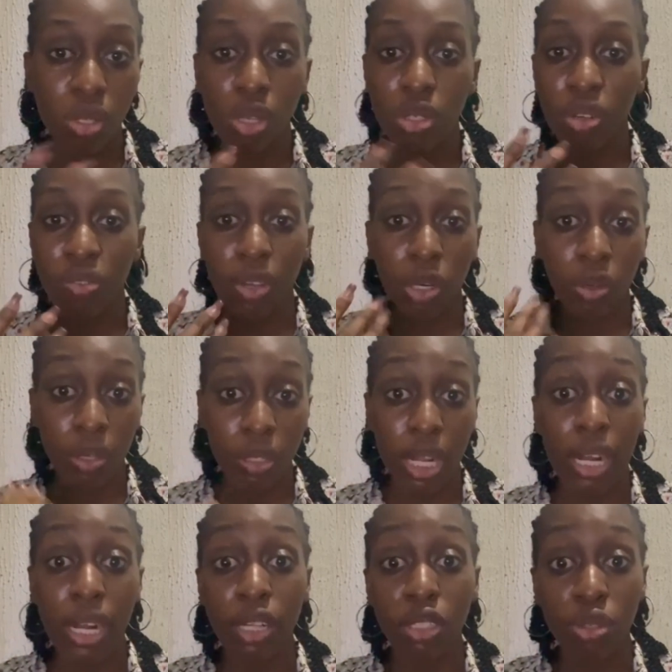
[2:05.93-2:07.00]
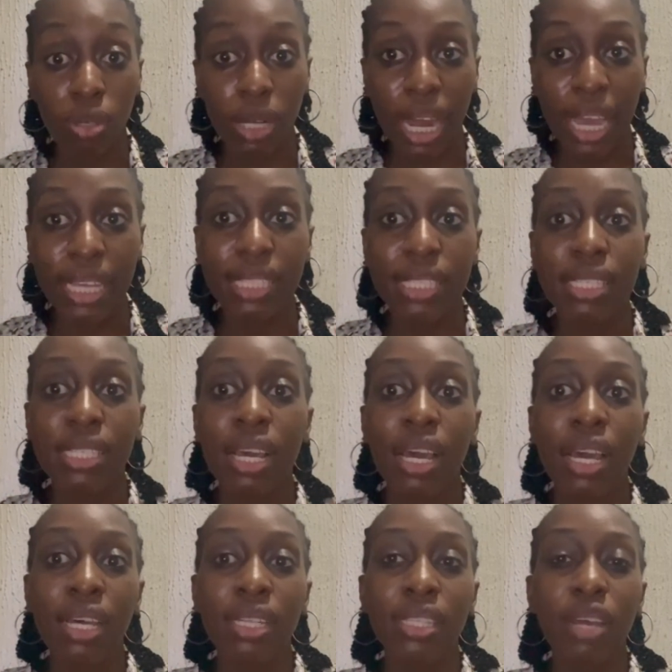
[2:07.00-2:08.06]
loss of electrolytes,
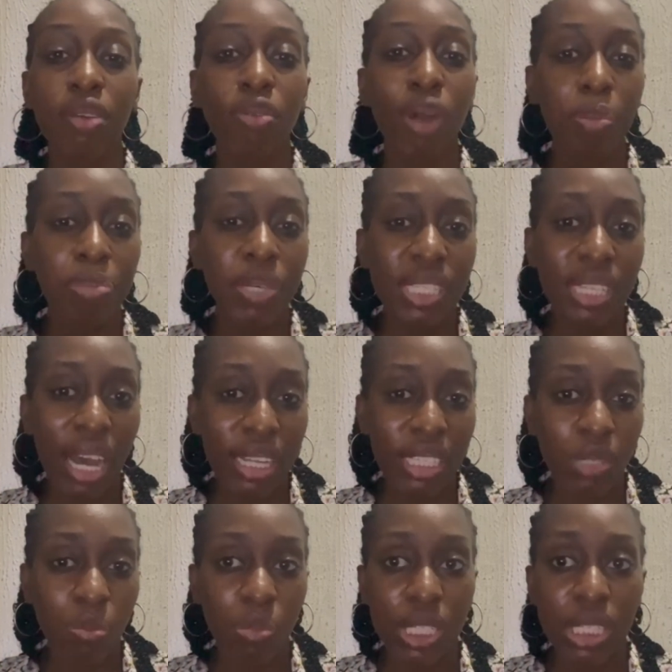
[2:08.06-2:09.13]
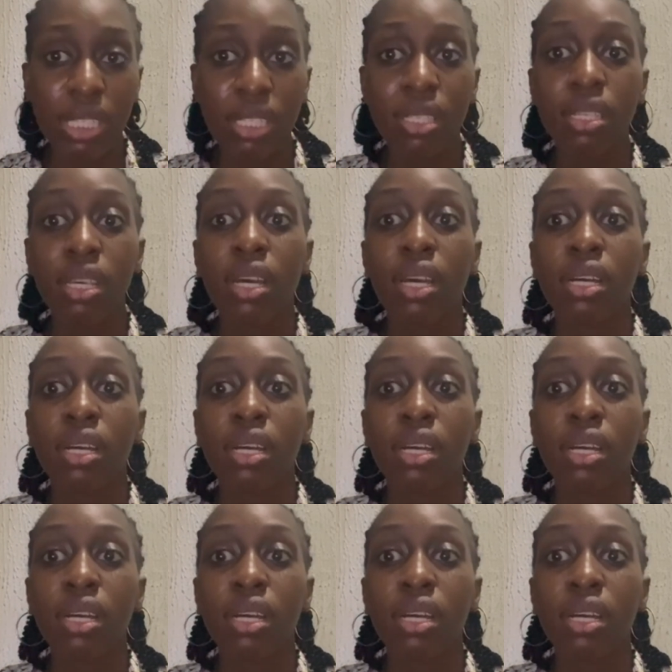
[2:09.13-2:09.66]
then rapid heartbeats,